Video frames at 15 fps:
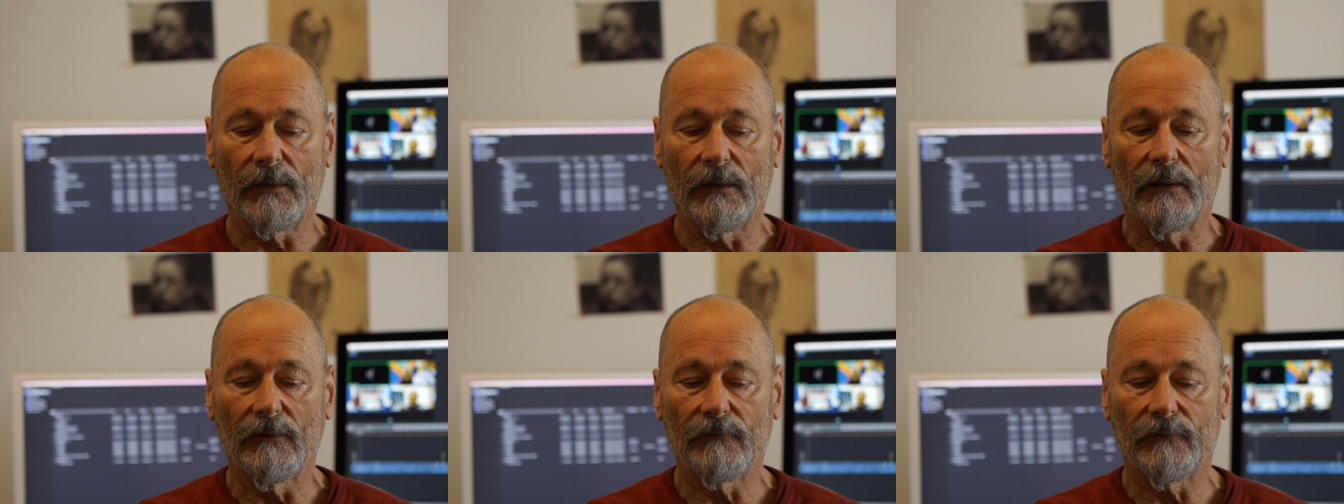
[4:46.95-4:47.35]

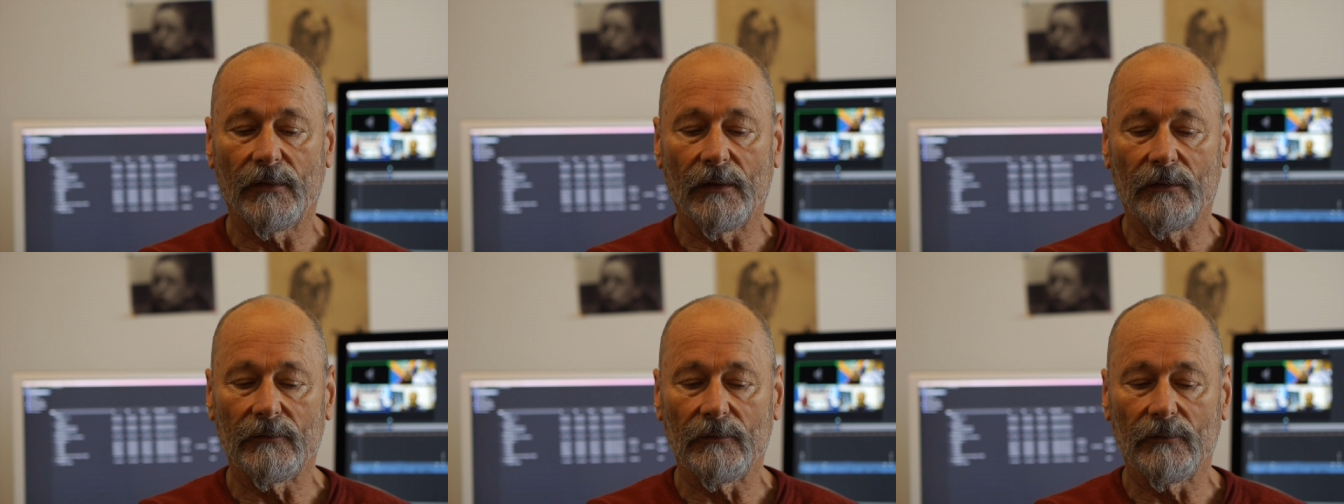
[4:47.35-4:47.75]
is
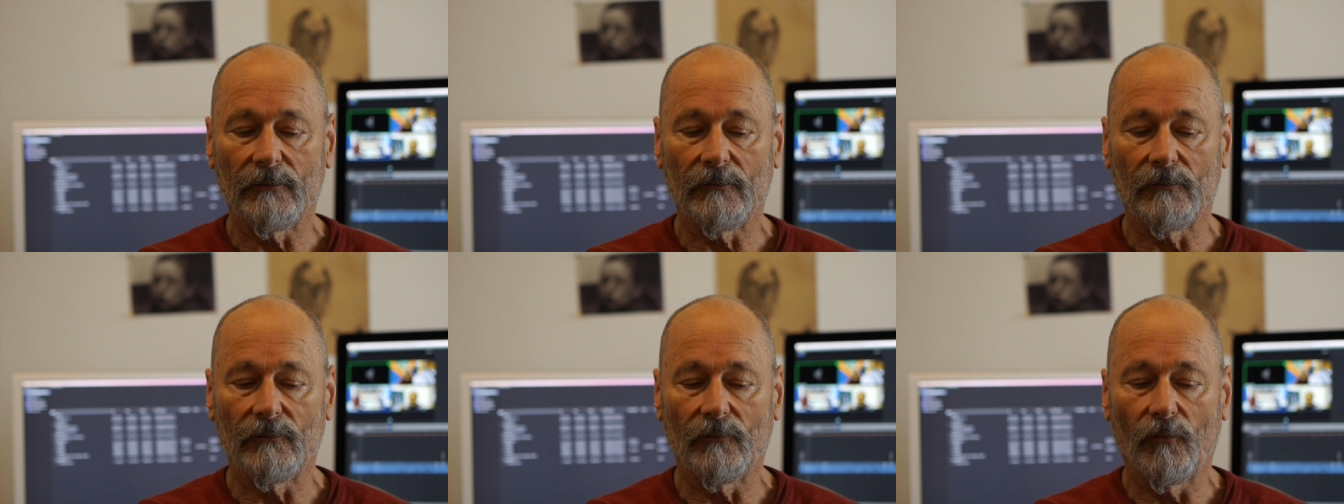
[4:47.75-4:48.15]
that
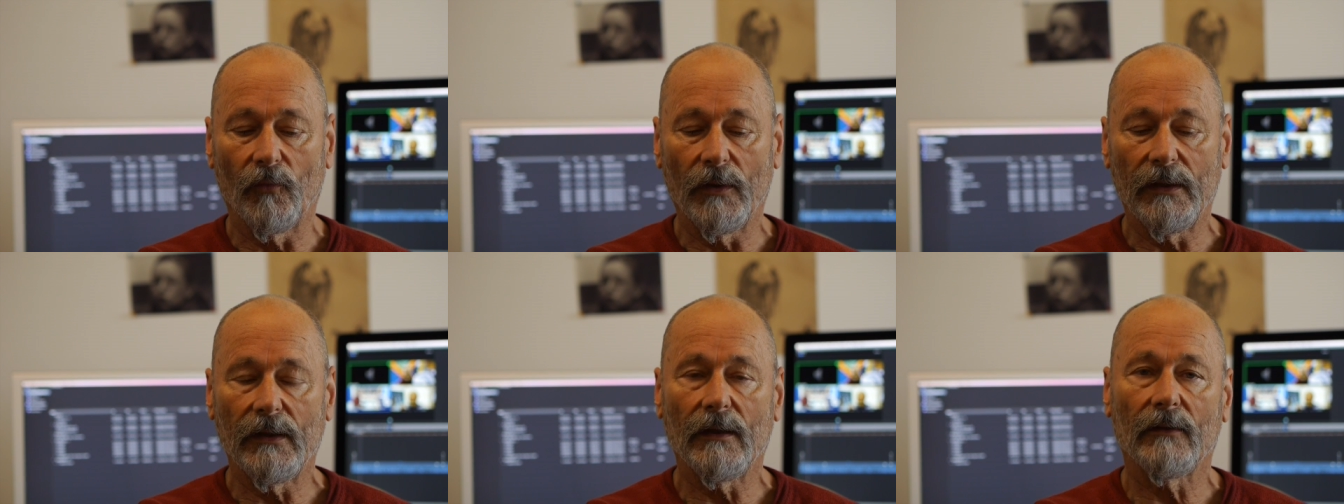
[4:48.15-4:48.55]

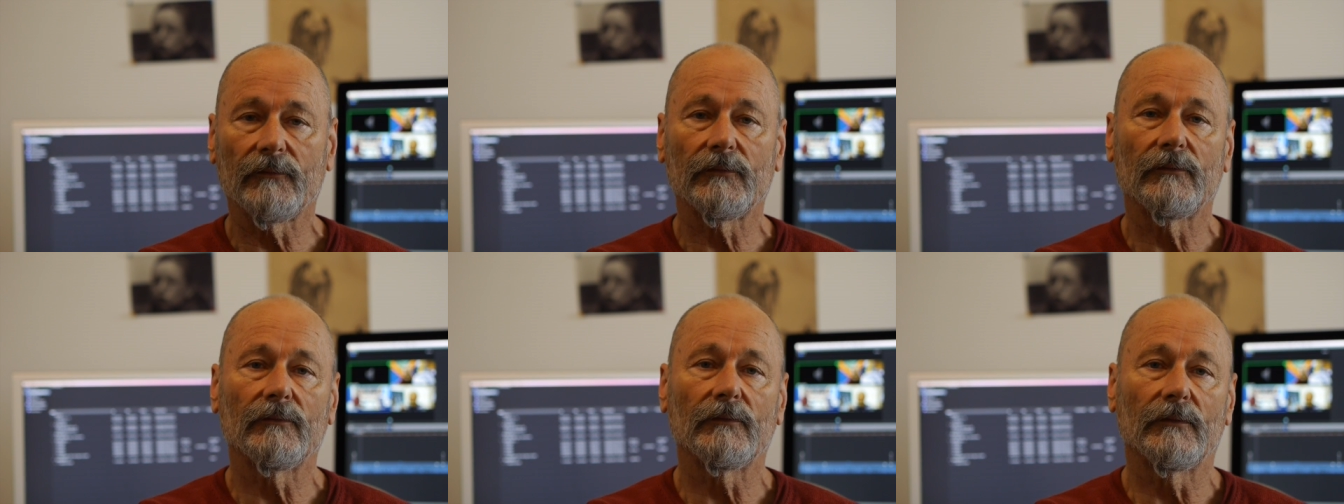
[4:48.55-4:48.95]
we
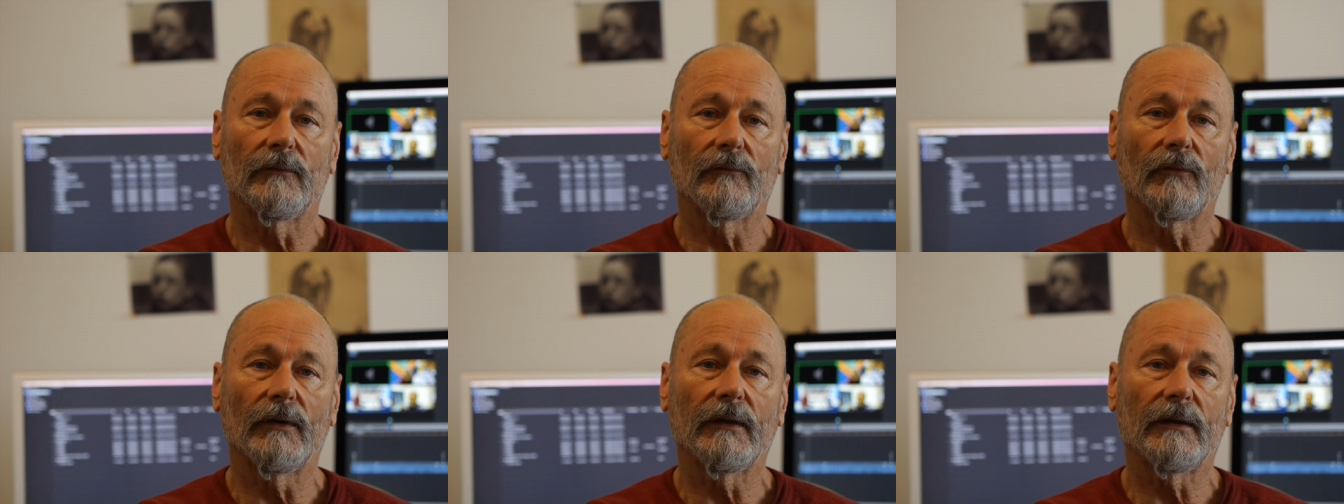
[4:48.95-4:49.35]
have
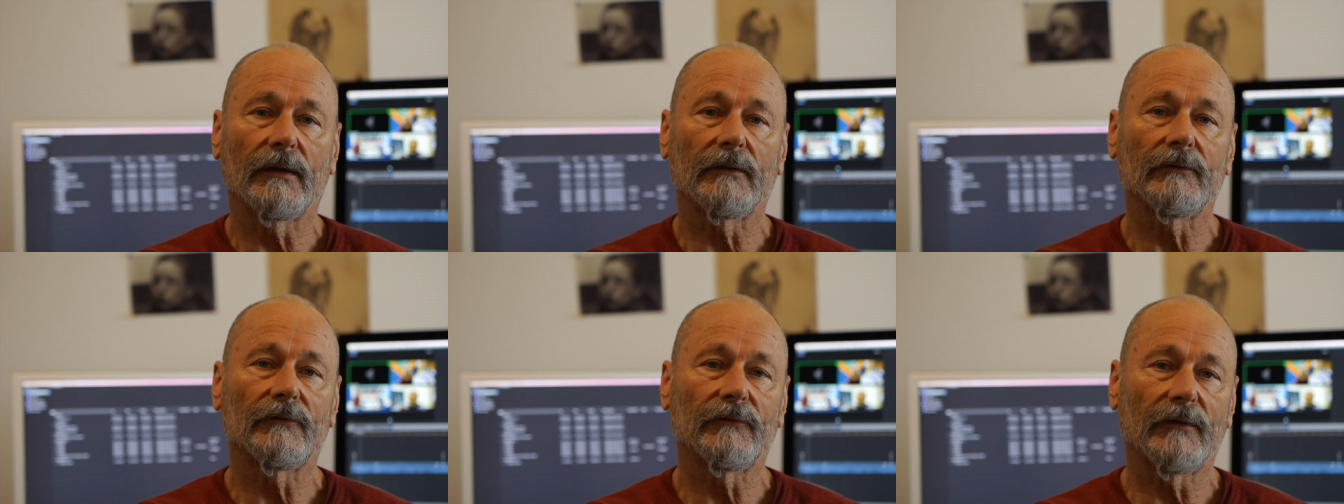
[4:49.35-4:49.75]
we
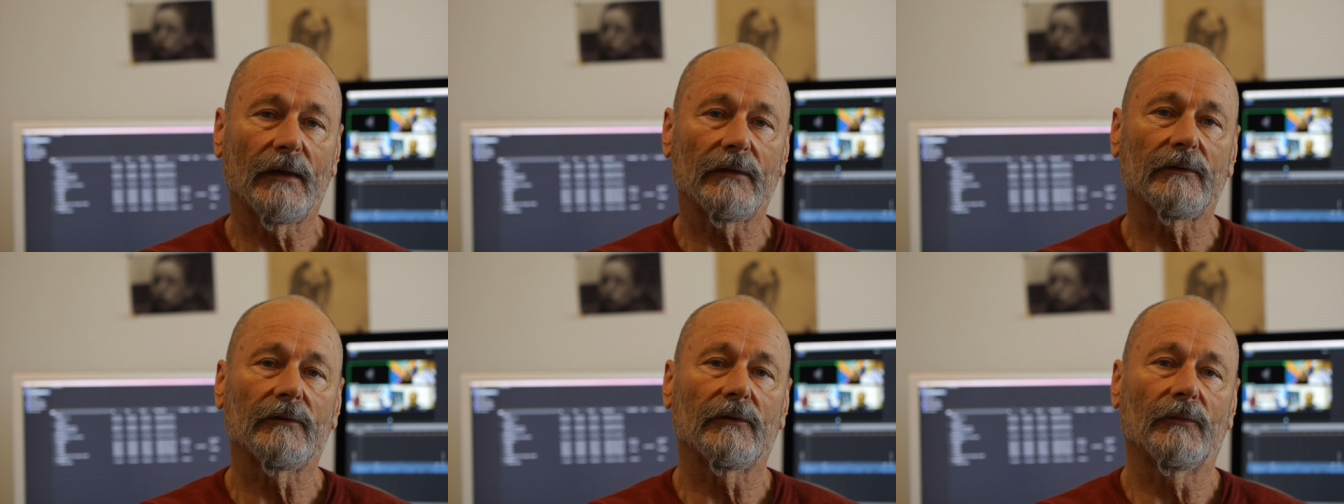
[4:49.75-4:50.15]
can
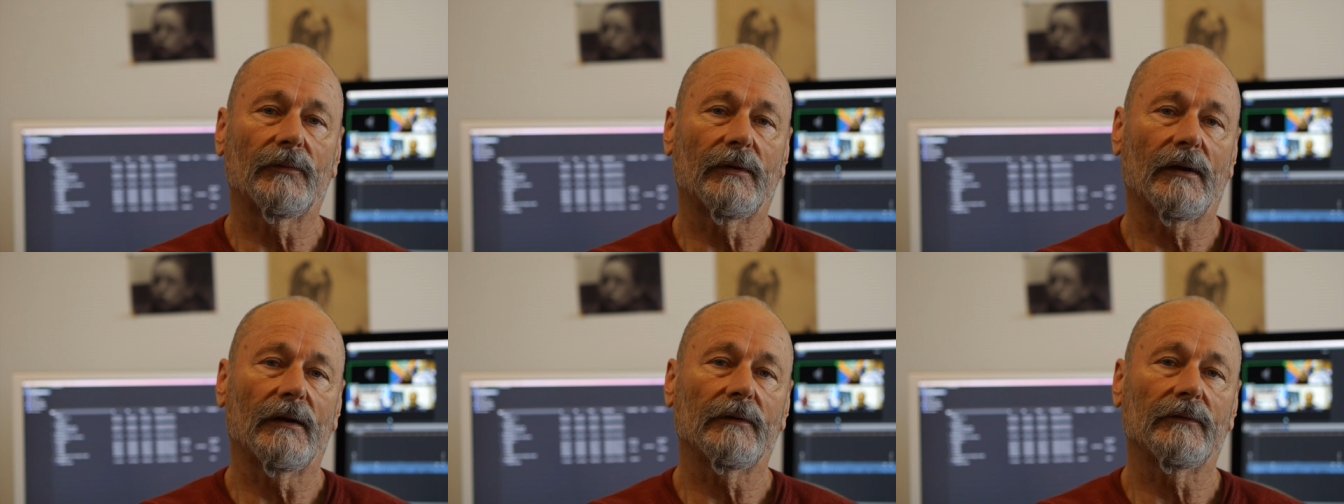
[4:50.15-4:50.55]
set the
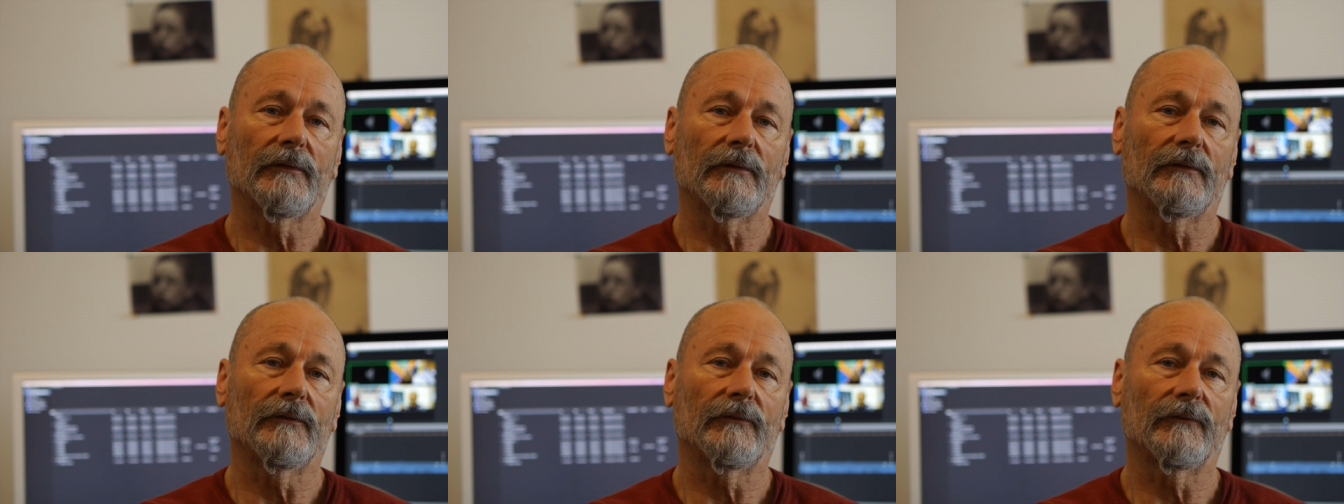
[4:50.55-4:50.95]

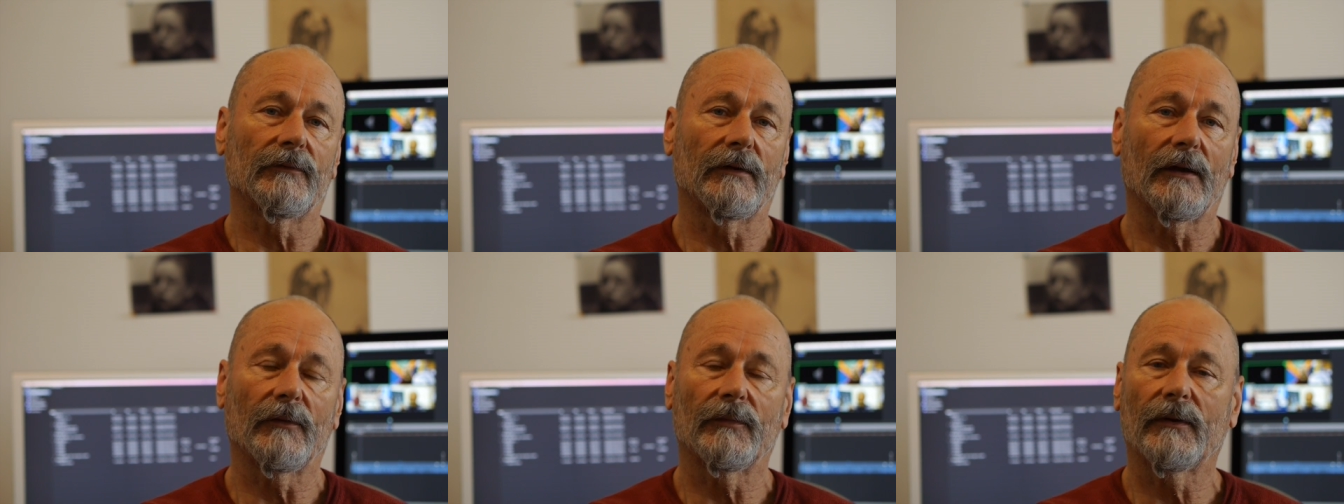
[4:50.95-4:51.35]
prices
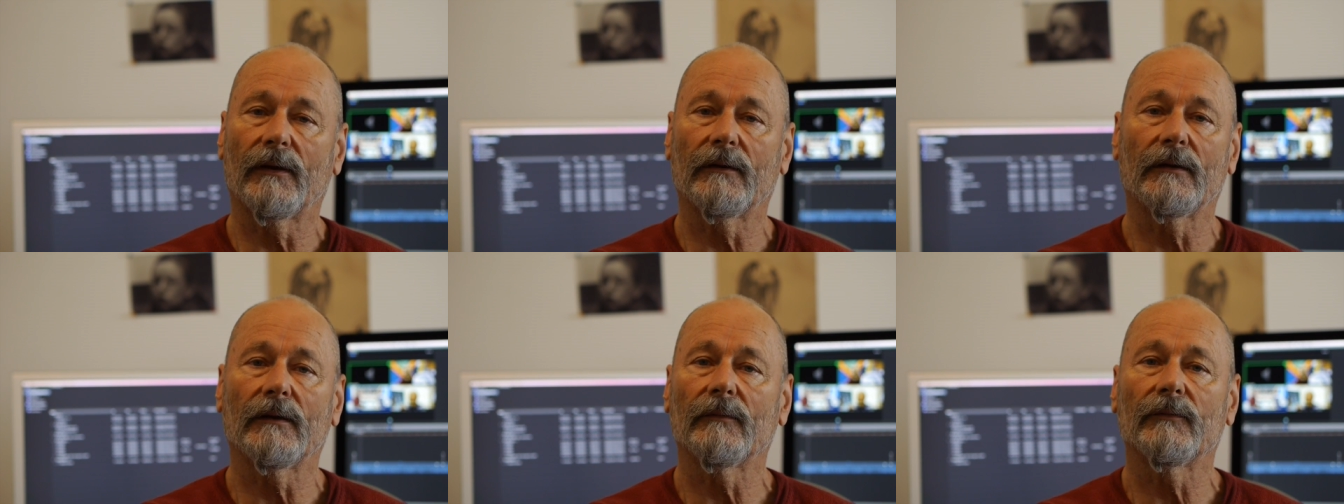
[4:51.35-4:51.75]
for our
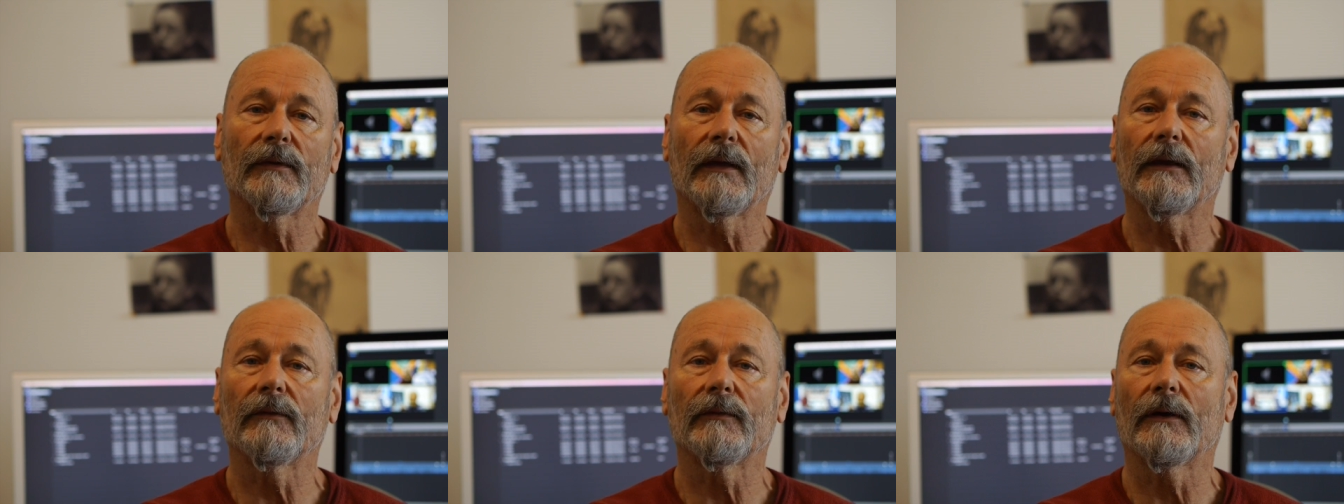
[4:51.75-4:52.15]
programs
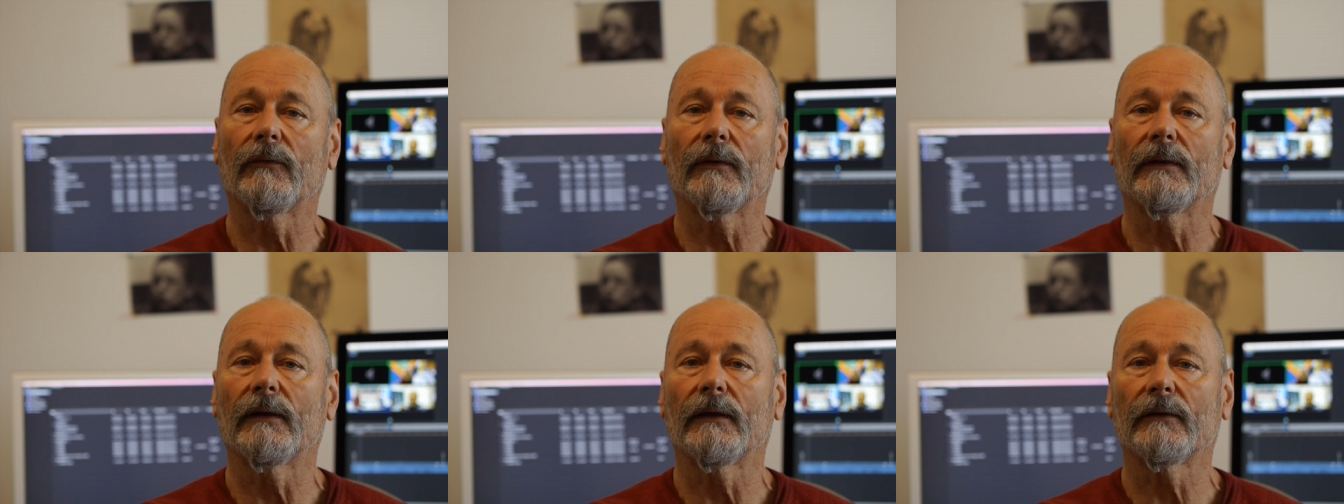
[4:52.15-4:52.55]
anywhere
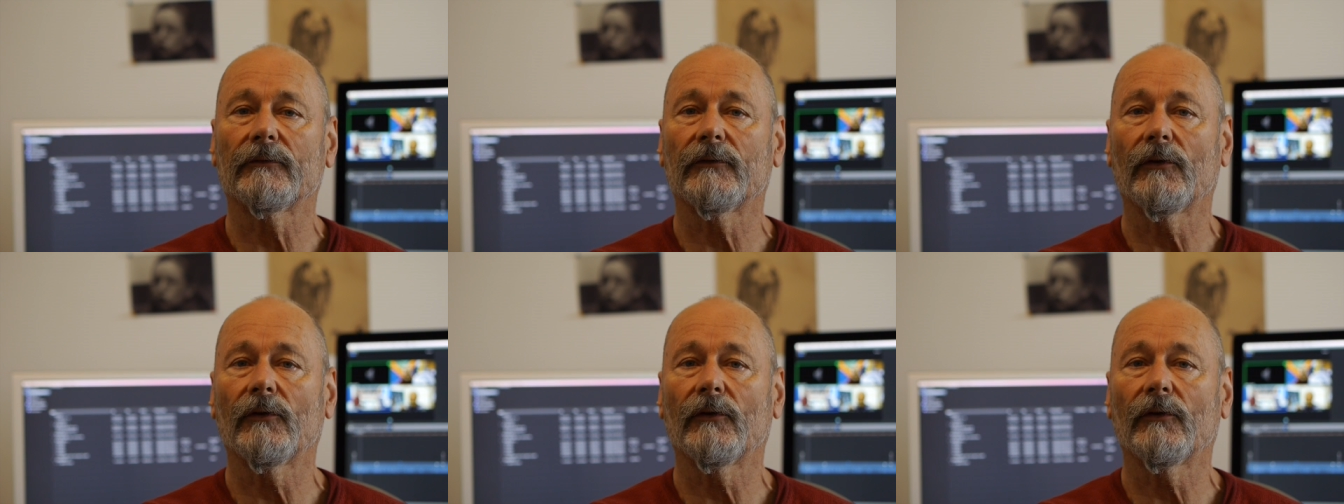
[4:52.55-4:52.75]
we like.